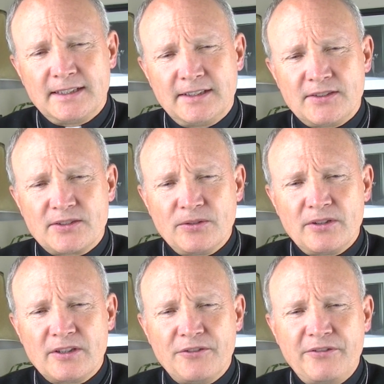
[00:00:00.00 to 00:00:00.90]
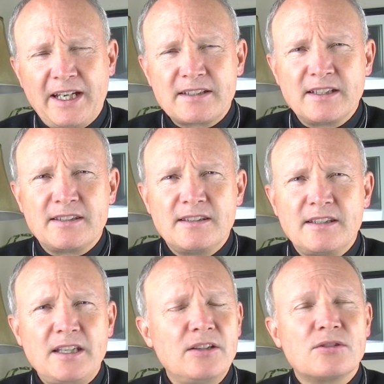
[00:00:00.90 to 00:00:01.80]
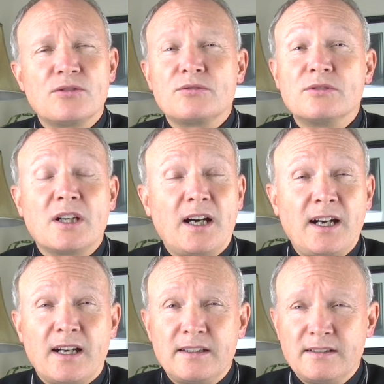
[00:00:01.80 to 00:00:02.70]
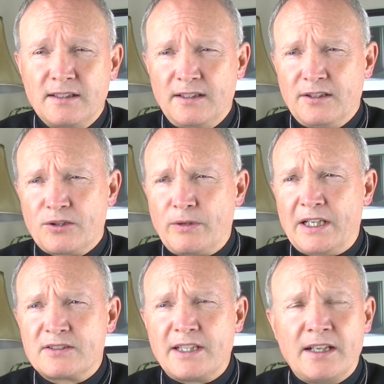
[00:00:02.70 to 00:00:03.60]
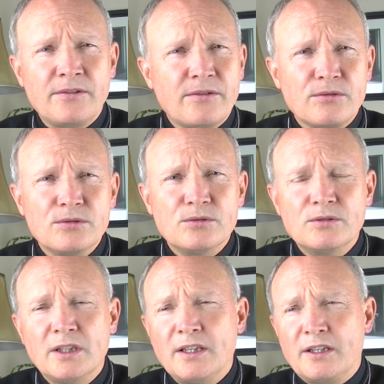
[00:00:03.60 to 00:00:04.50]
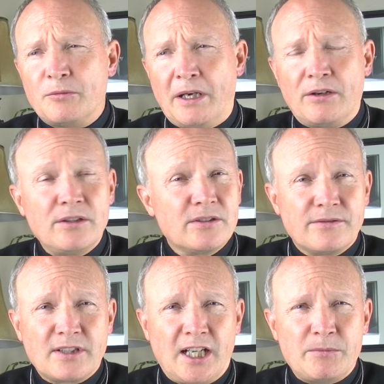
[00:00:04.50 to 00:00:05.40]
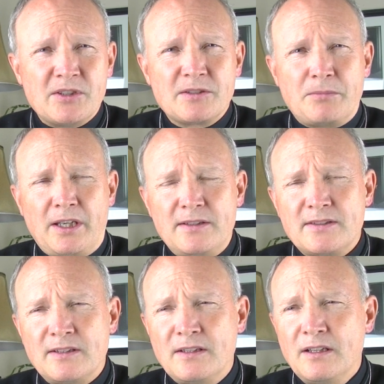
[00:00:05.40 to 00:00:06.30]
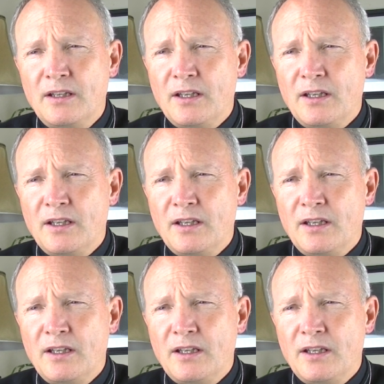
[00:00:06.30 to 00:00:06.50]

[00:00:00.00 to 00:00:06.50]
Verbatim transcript: And so the, the fact that the eternal God crashed down through the barriers of time and space and,